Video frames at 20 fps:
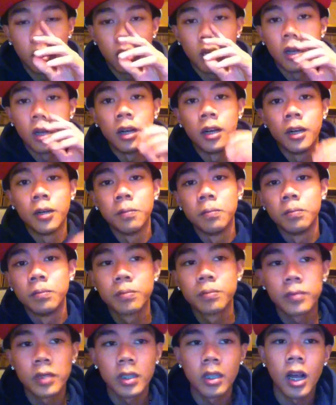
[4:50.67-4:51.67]
um,
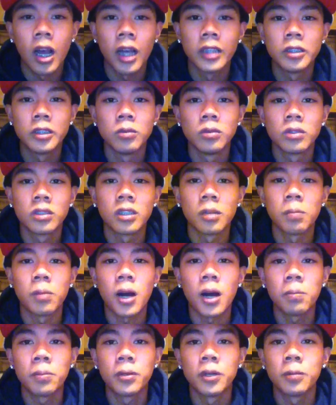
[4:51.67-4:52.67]
iTunes is going to
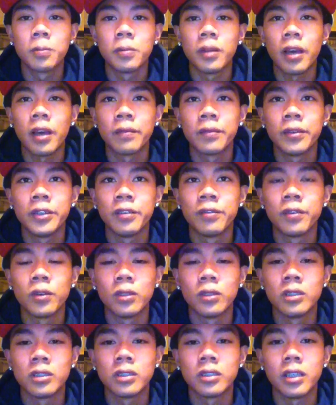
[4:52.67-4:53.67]
pop up after your phone
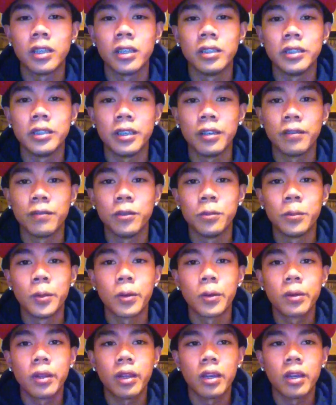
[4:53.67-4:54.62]
is in DFU mode.